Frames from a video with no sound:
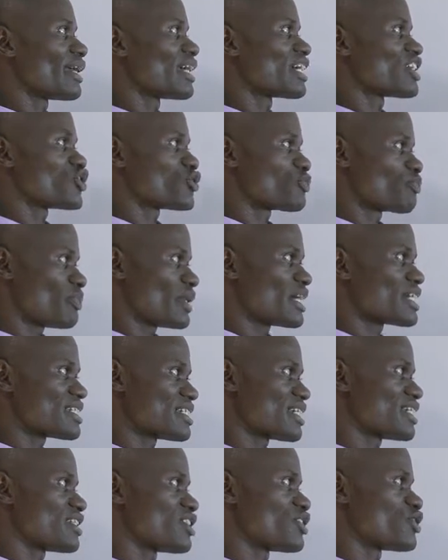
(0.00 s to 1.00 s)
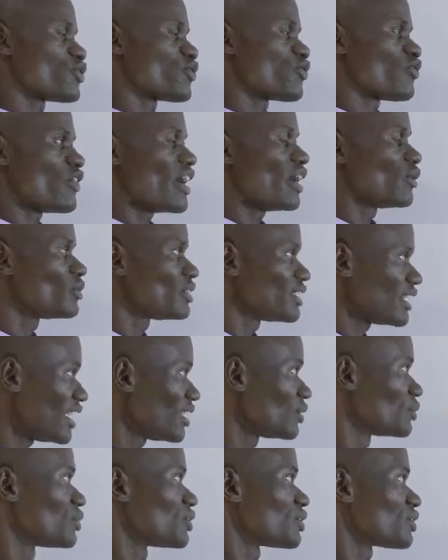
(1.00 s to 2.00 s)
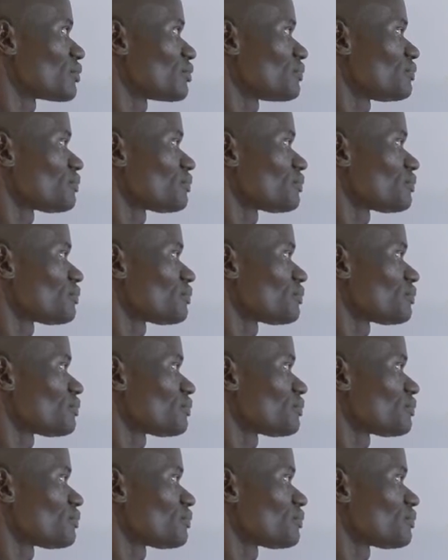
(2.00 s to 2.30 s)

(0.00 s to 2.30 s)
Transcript: expected to find out.